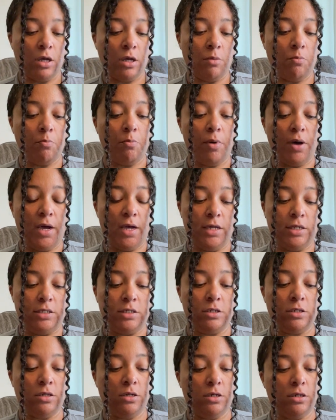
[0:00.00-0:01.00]
but
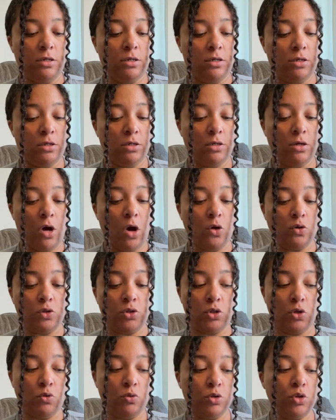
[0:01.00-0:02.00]

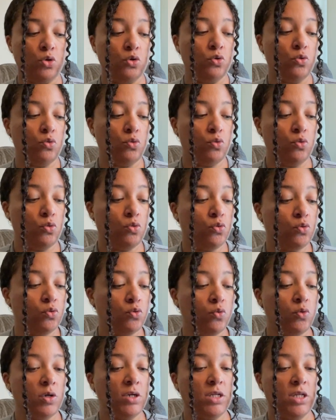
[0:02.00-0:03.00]
also to
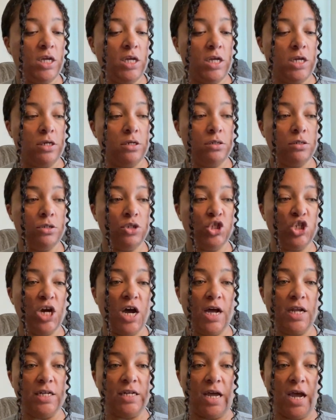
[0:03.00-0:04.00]
really
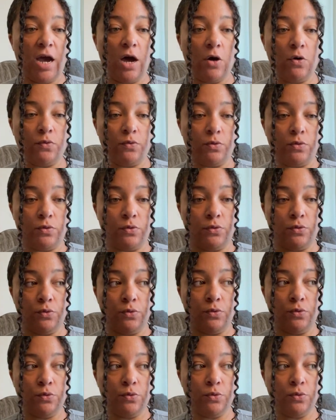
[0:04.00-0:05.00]
jot down,
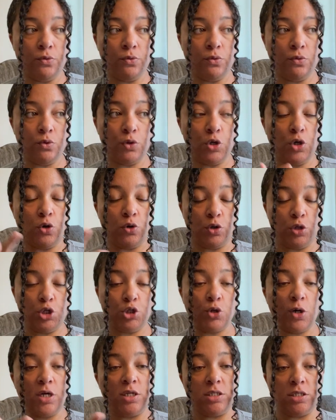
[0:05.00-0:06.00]
you know, the
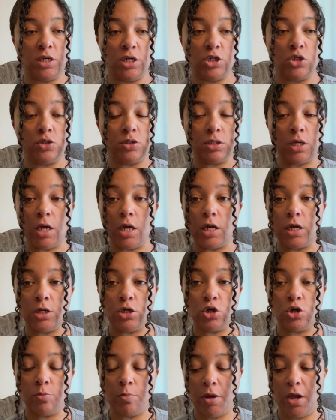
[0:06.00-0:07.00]
trends that you're seeing in
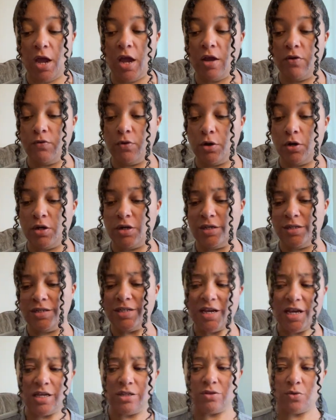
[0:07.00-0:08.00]
your behavior. It
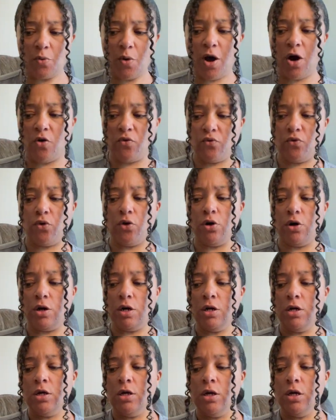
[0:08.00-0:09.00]
takes a while for
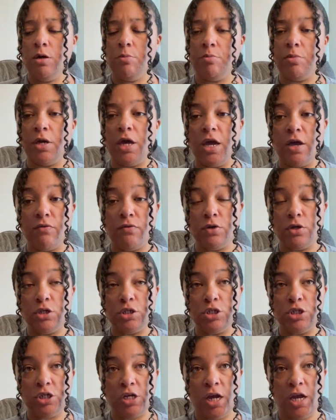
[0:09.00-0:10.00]
behavior to
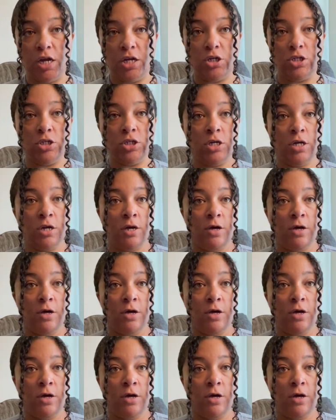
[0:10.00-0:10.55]
change.